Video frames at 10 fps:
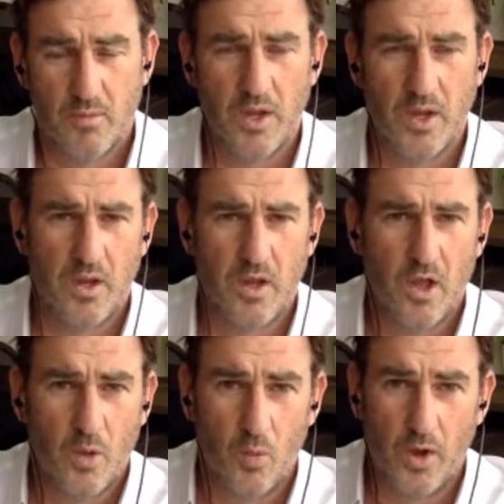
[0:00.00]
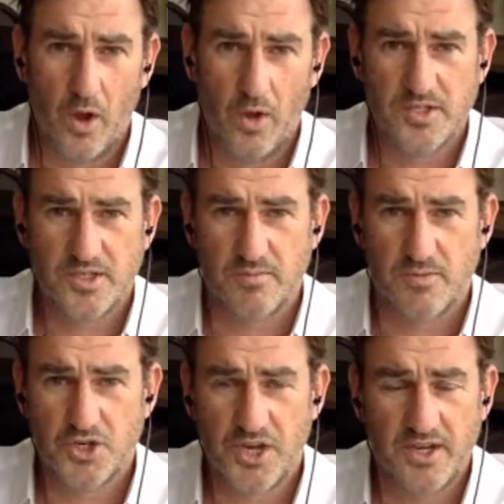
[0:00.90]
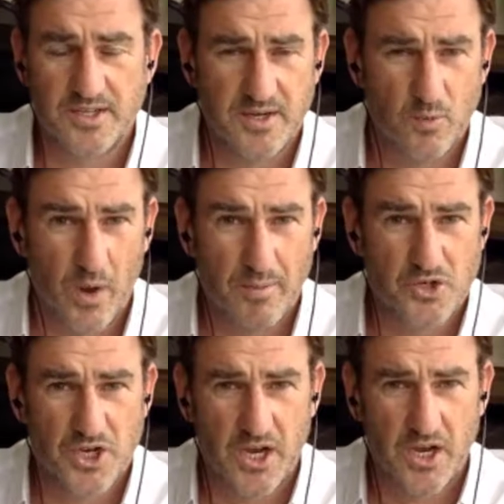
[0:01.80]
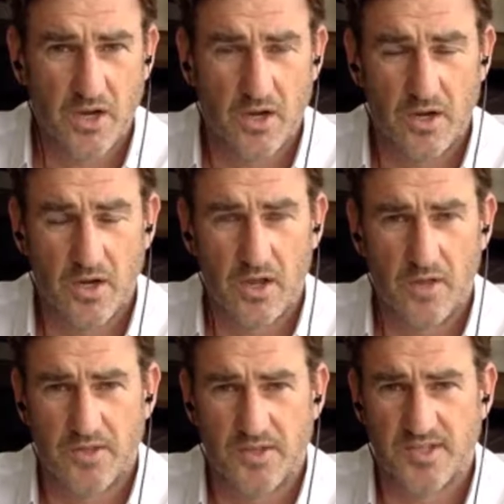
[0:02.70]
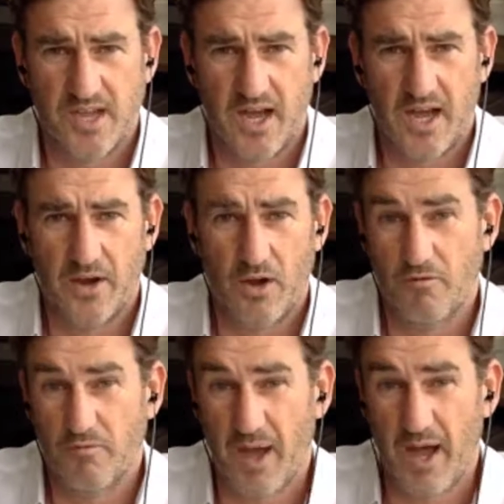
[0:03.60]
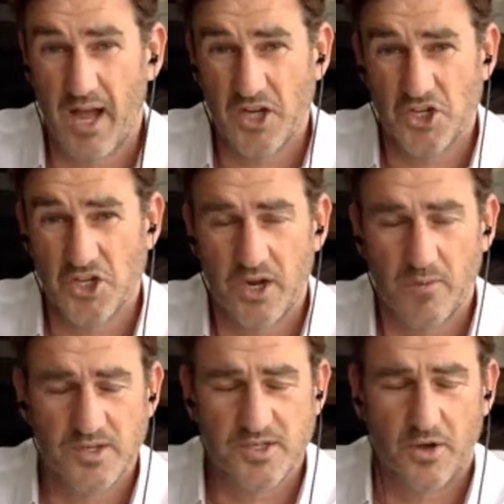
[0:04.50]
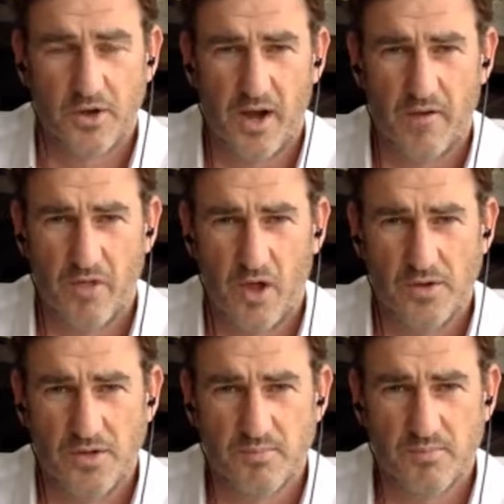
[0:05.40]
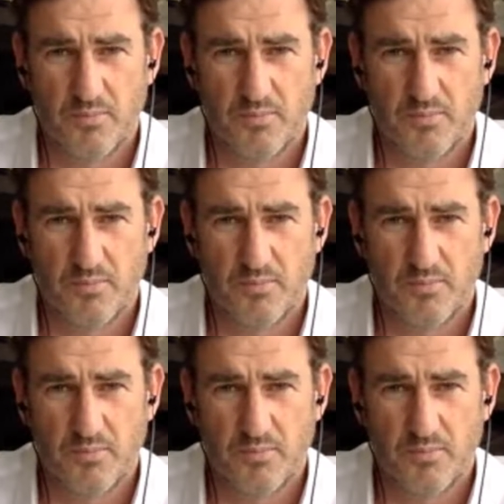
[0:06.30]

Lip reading: We owned some shares in Webjet at the start of March, and we sold out of those